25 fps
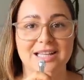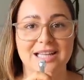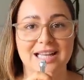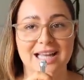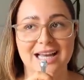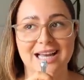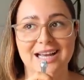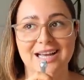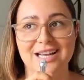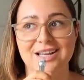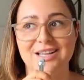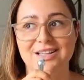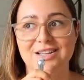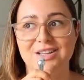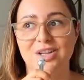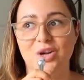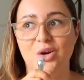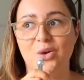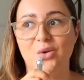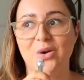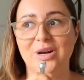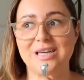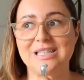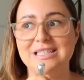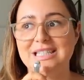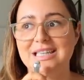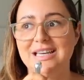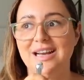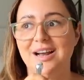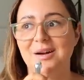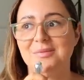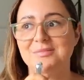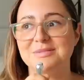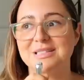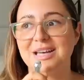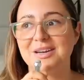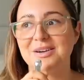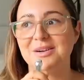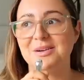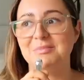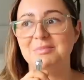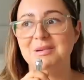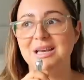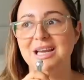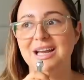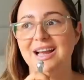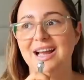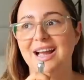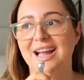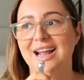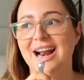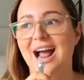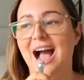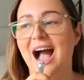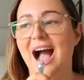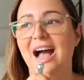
like the crazy comes out in me and